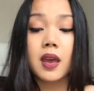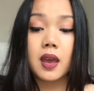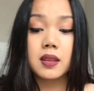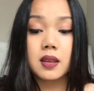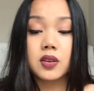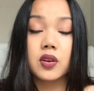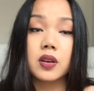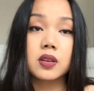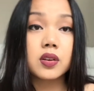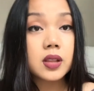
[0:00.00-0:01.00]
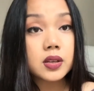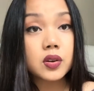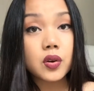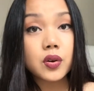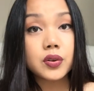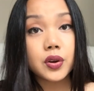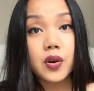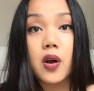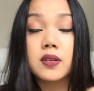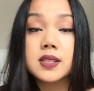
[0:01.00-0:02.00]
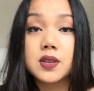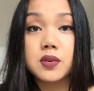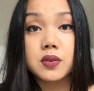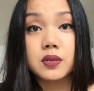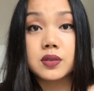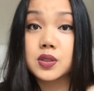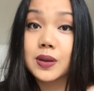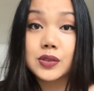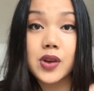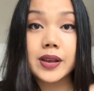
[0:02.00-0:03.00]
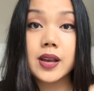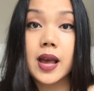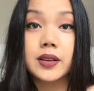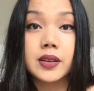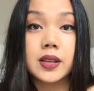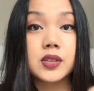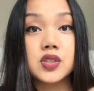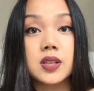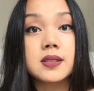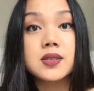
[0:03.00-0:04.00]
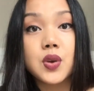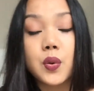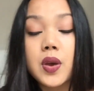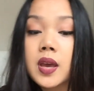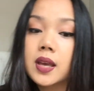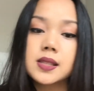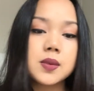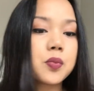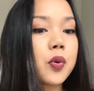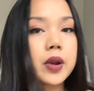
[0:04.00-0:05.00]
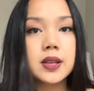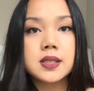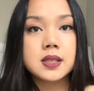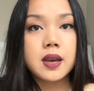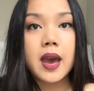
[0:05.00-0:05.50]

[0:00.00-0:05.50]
and then you're in clinical, you're also doing drug calculations. So it's important to